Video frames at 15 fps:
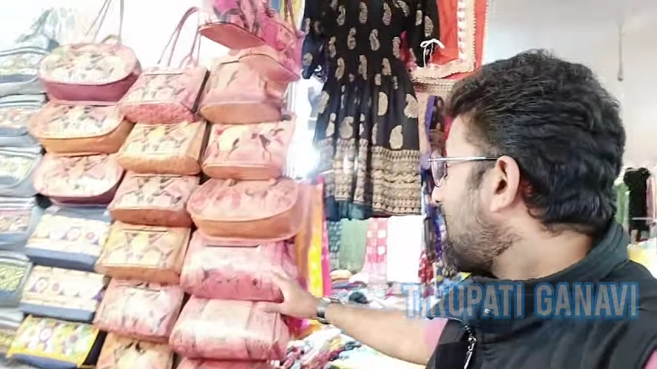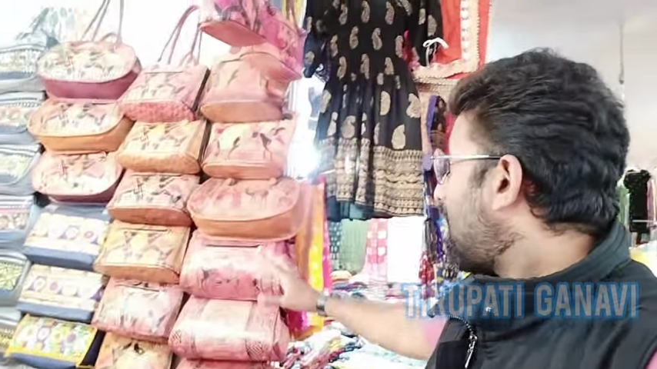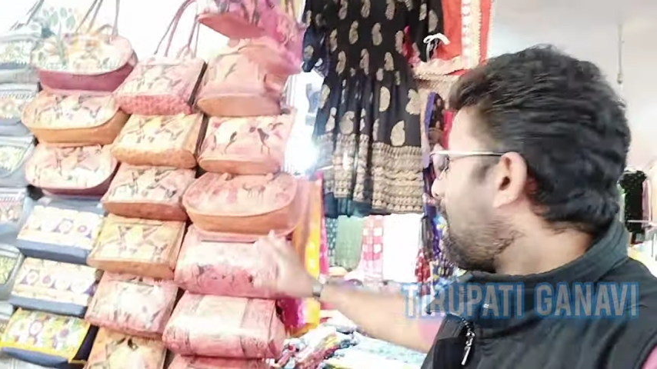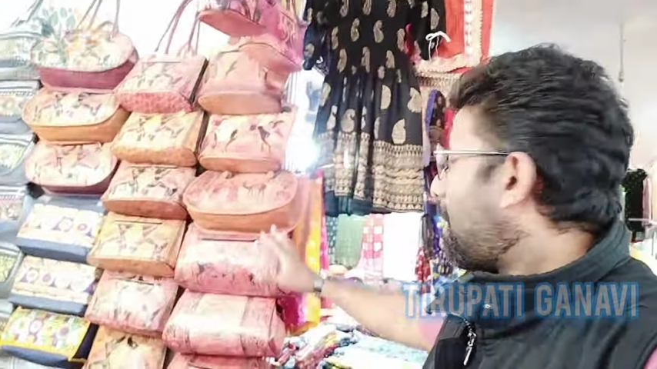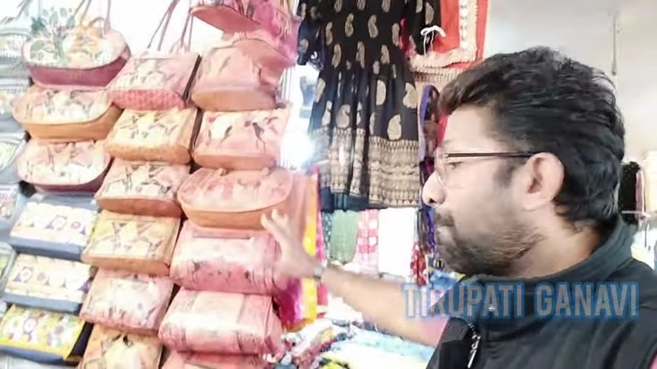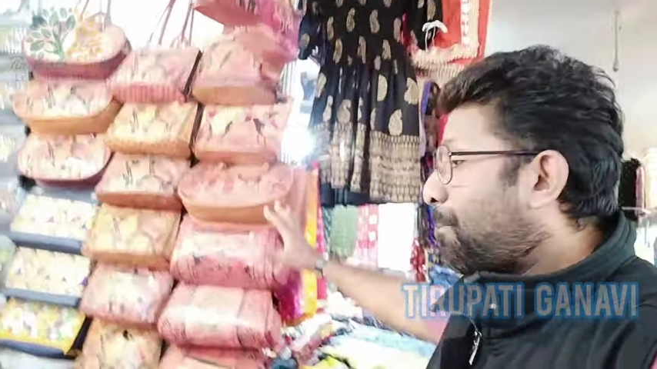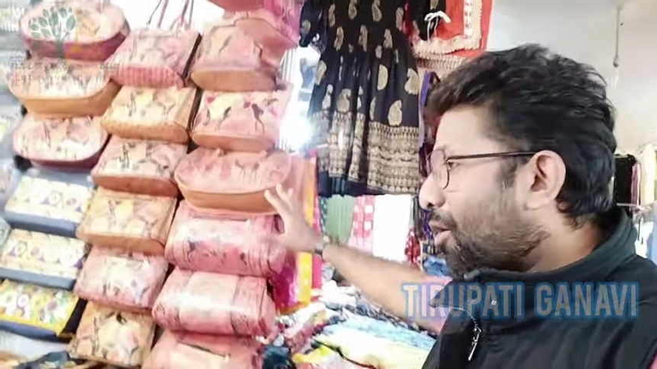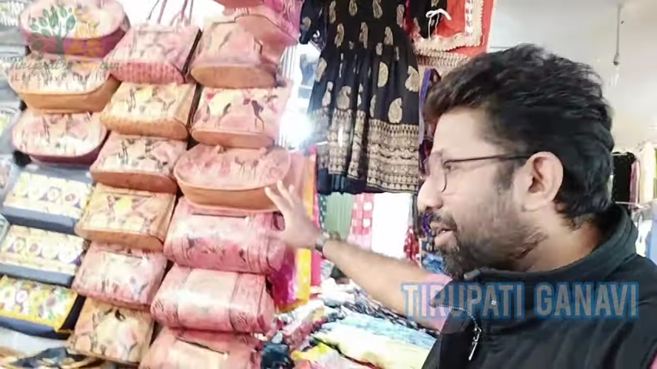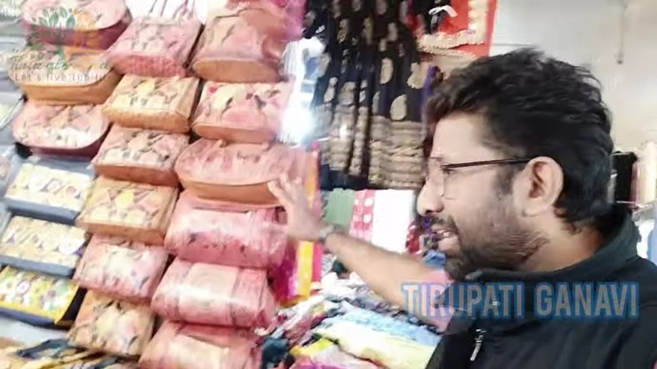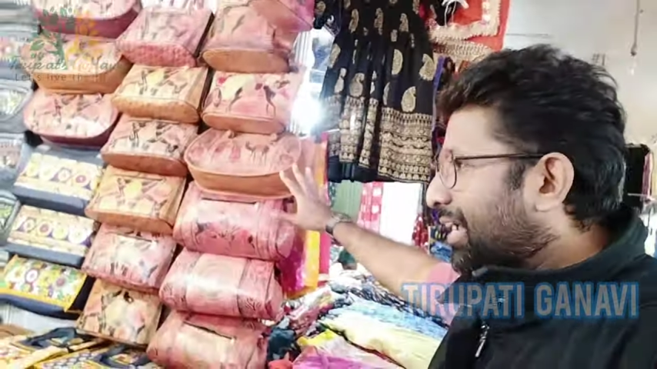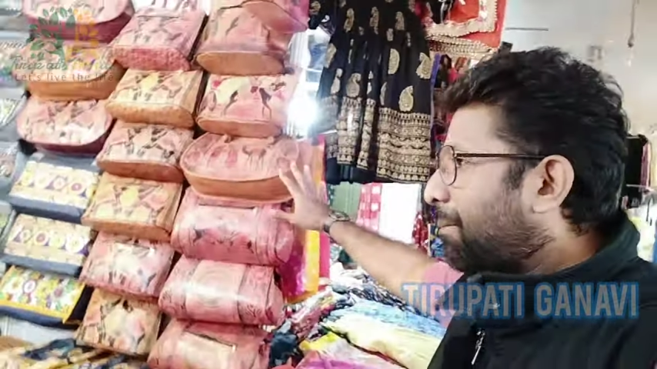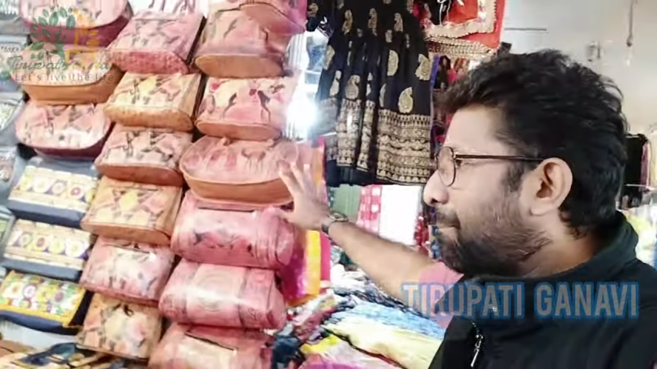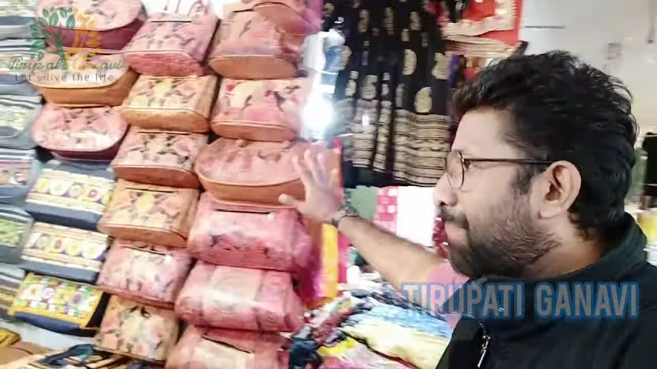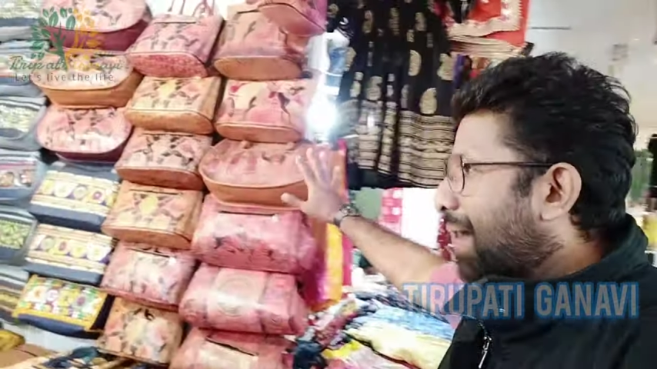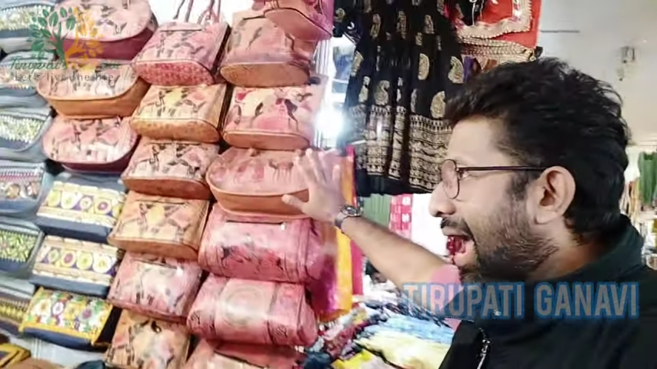a
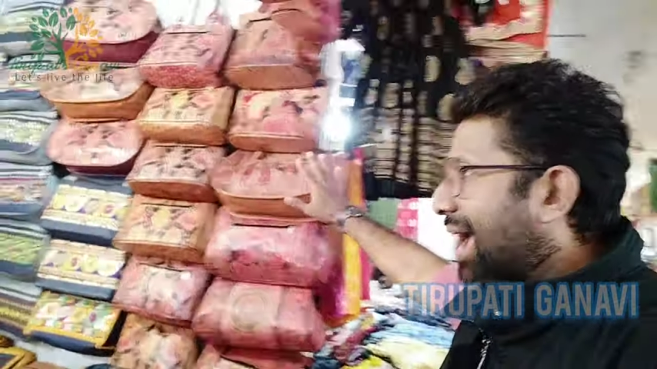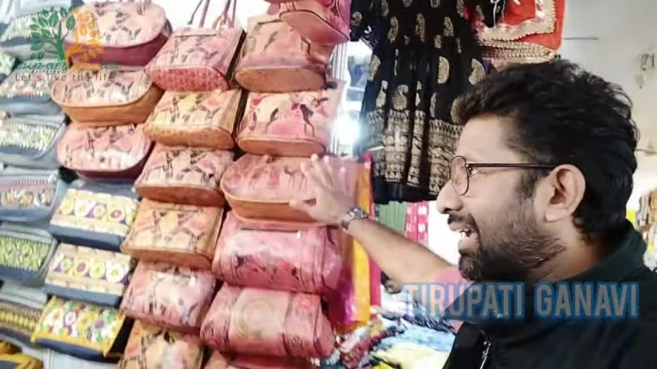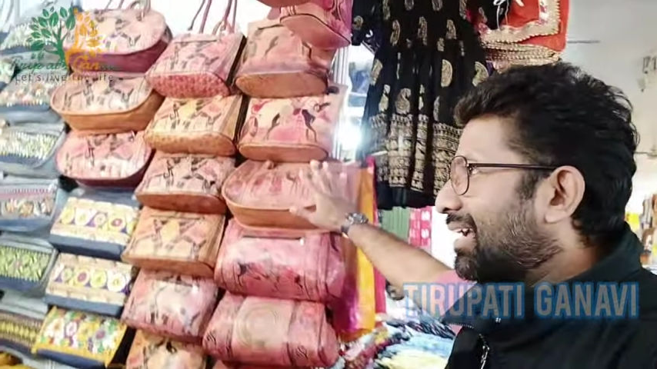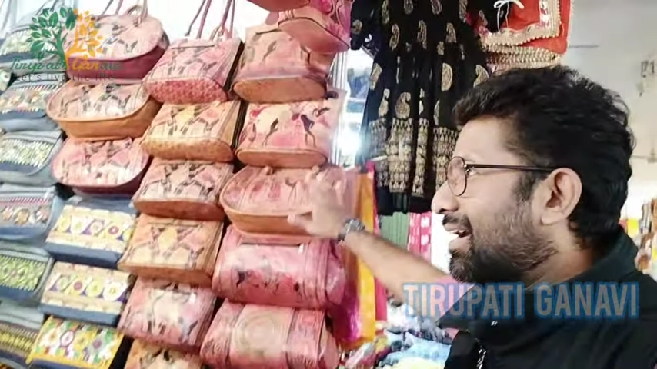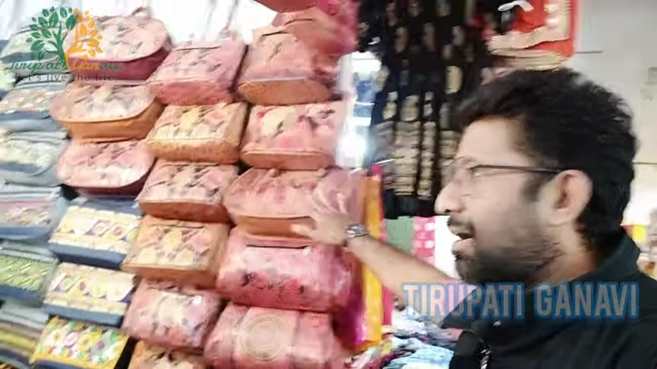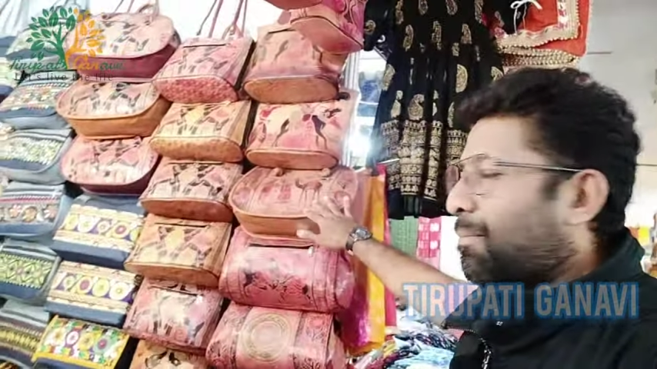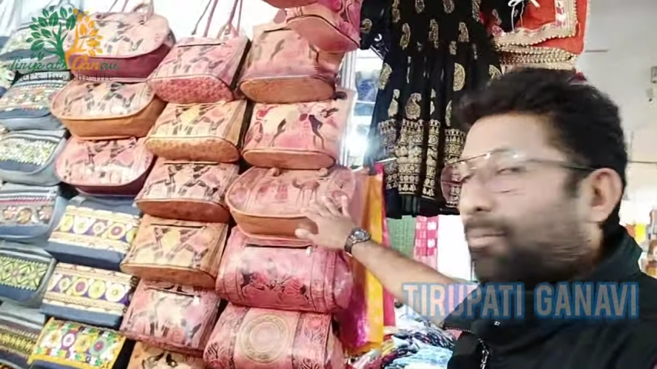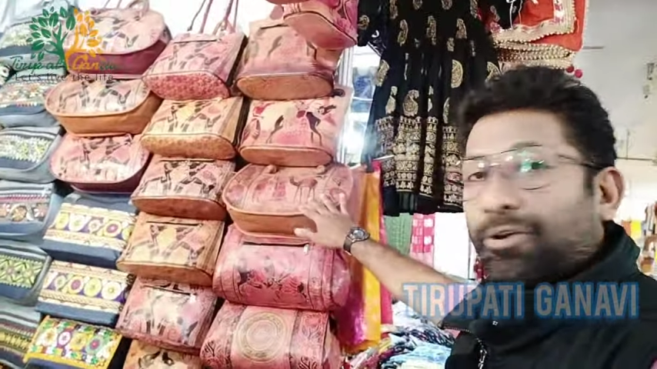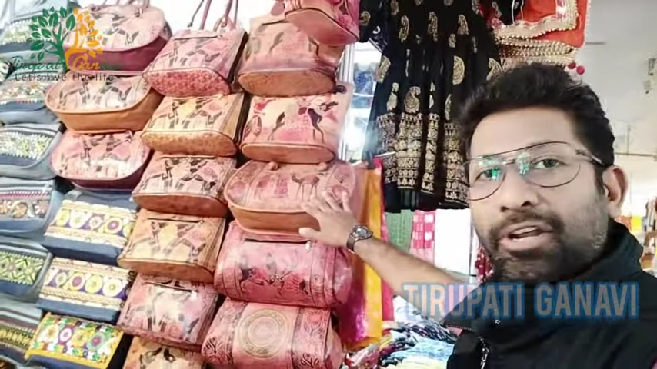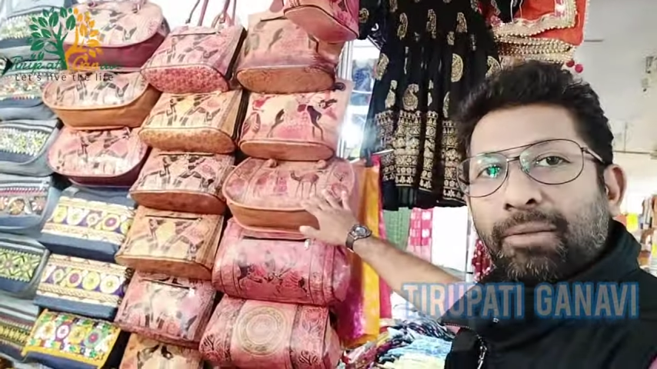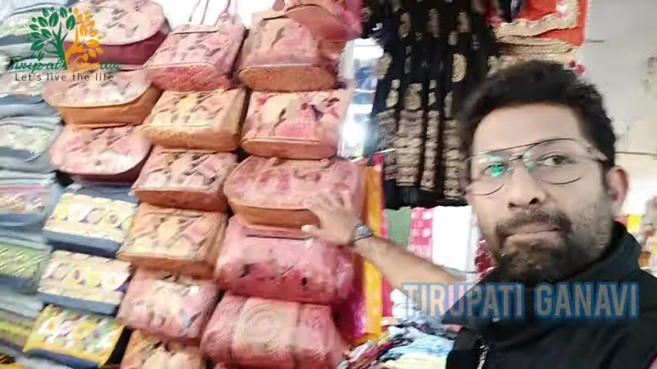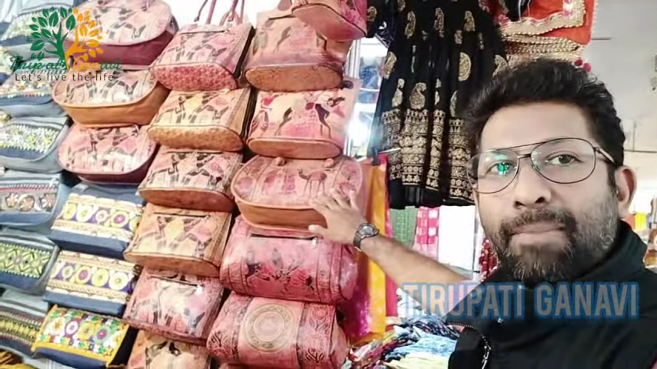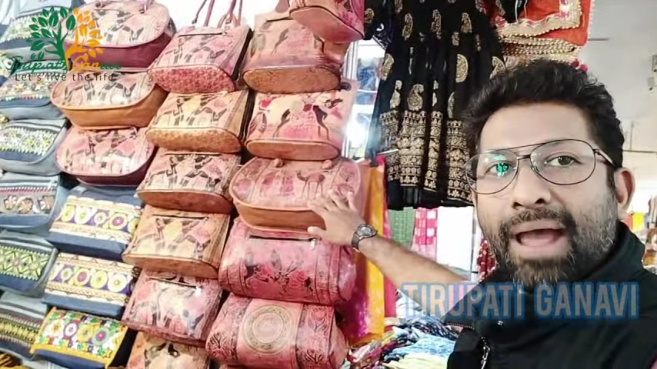boutique bag. A boutique